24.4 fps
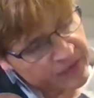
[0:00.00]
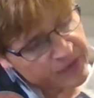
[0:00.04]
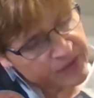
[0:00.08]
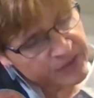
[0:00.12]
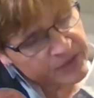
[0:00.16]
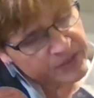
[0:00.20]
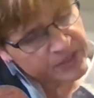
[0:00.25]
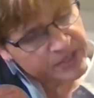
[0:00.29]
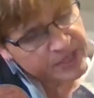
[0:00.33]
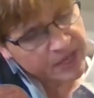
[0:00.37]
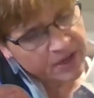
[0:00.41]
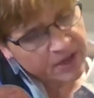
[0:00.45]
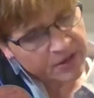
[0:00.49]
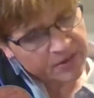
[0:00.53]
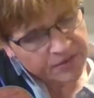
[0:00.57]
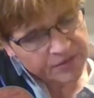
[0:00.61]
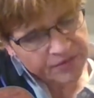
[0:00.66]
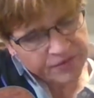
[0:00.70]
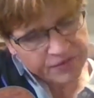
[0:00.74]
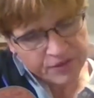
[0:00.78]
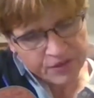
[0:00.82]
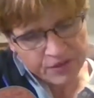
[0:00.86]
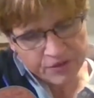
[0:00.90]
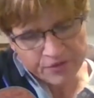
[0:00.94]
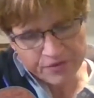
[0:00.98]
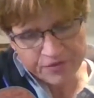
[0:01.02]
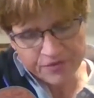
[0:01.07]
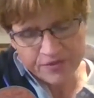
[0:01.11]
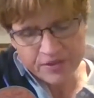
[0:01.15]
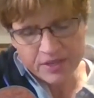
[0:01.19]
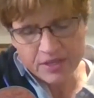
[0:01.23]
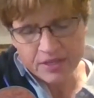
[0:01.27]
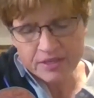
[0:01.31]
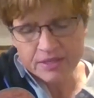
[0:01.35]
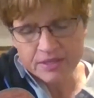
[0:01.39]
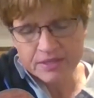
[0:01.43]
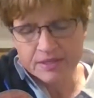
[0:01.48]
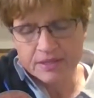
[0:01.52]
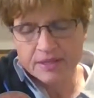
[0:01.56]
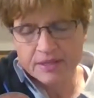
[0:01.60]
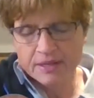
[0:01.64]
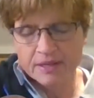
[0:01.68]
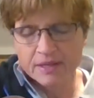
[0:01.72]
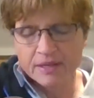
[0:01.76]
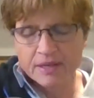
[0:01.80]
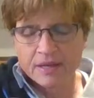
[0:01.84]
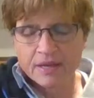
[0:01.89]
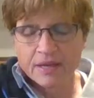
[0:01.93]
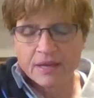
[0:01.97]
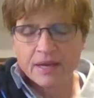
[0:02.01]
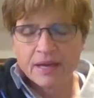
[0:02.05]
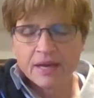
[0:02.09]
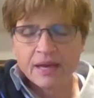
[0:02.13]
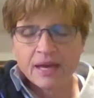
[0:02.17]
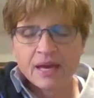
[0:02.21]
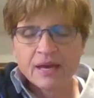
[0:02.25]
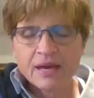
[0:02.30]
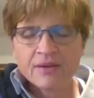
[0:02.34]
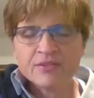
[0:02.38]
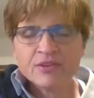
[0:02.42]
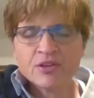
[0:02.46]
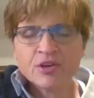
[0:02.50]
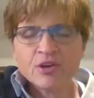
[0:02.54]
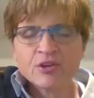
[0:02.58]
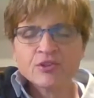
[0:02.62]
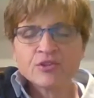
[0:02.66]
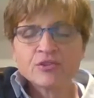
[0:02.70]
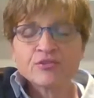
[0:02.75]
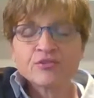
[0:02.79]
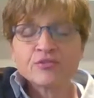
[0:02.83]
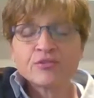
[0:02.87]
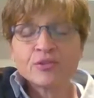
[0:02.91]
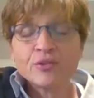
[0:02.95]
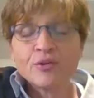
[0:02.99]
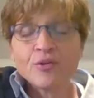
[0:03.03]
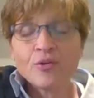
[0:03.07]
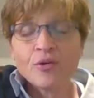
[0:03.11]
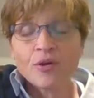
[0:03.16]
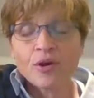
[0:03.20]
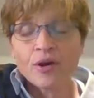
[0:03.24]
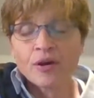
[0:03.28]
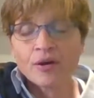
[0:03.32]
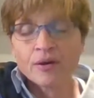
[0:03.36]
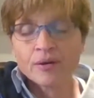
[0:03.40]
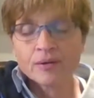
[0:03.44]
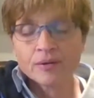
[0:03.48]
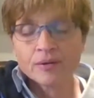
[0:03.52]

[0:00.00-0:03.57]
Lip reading: yourself, your feet heavy on the floor.